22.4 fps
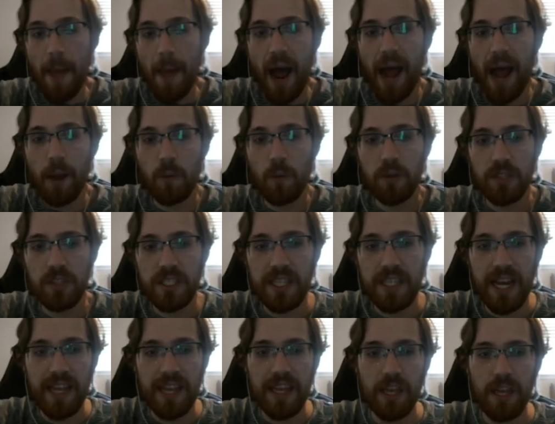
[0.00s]
I will
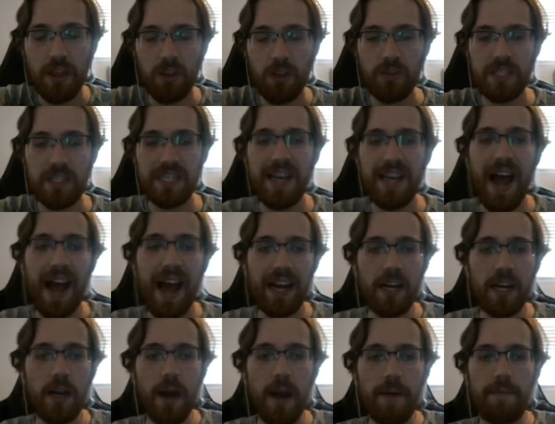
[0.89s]
say that there's not
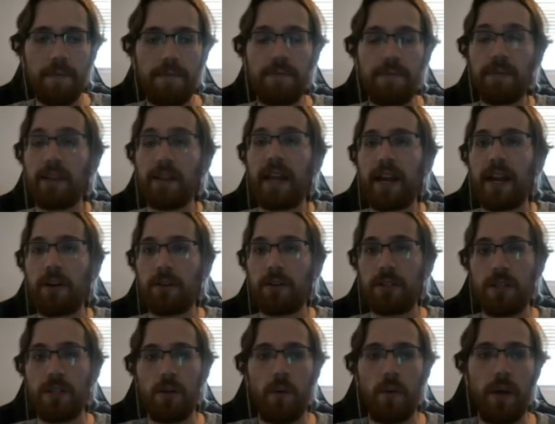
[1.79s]
enough flair
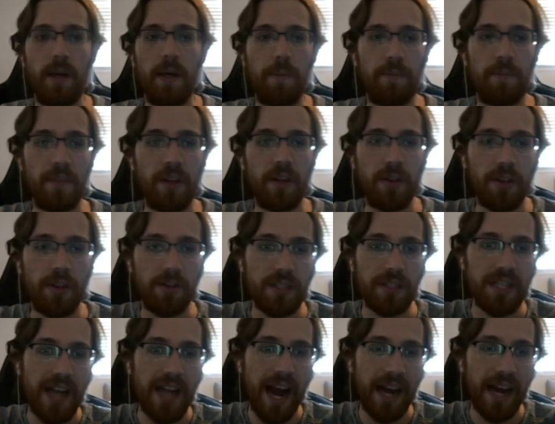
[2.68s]
to it. There's
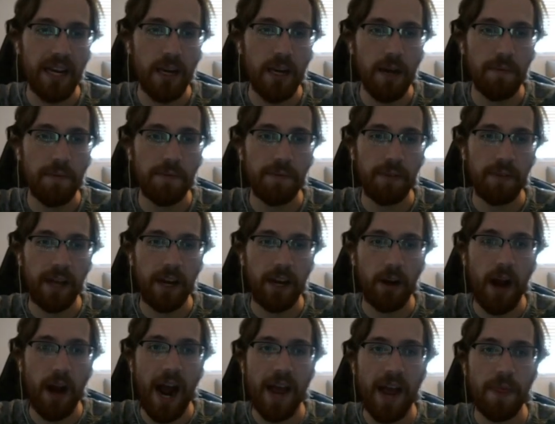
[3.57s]
not enough
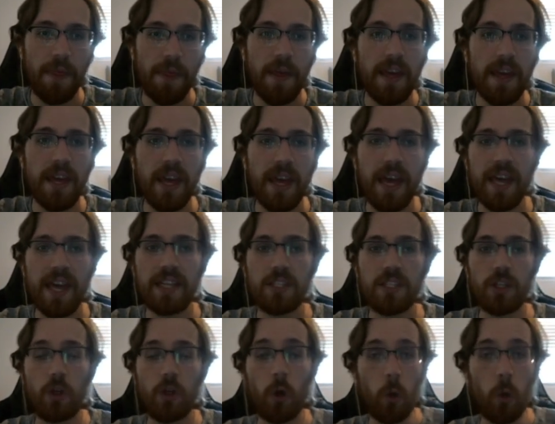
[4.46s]
flair. I think
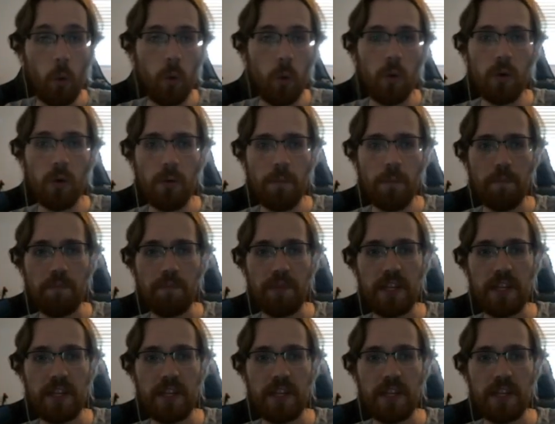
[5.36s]
it's cool.